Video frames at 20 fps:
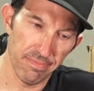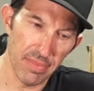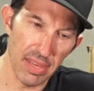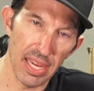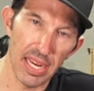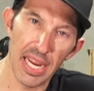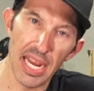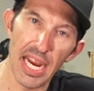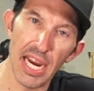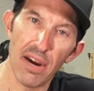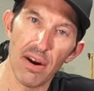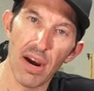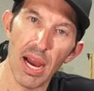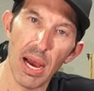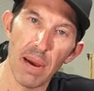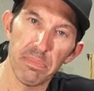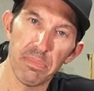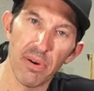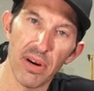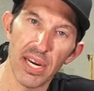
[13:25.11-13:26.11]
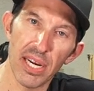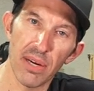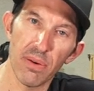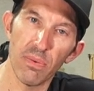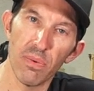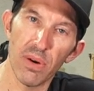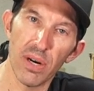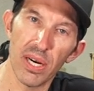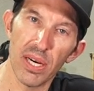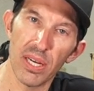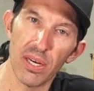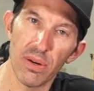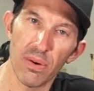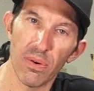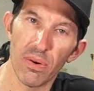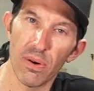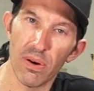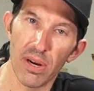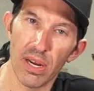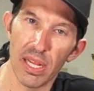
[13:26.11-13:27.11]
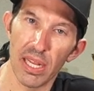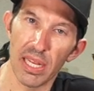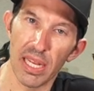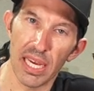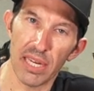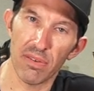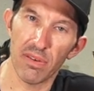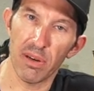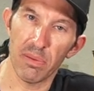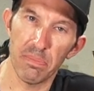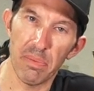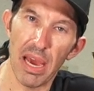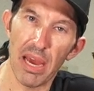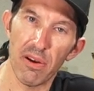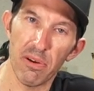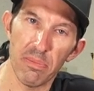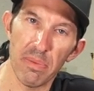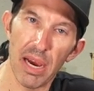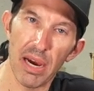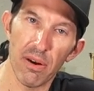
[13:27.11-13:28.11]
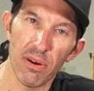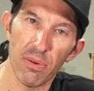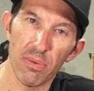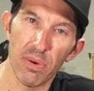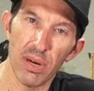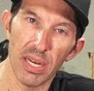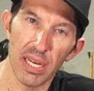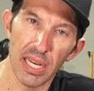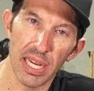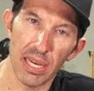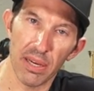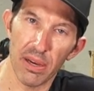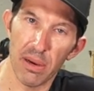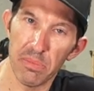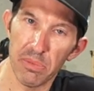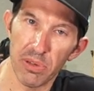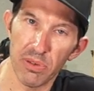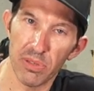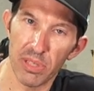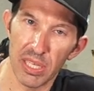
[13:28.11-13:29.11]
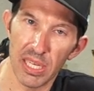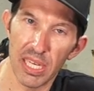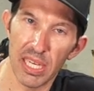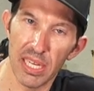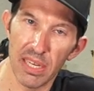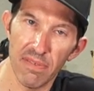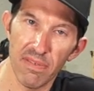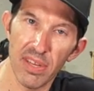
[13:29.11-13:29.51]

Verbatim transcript: an air operated one or an electric battery powered one like I'm using in the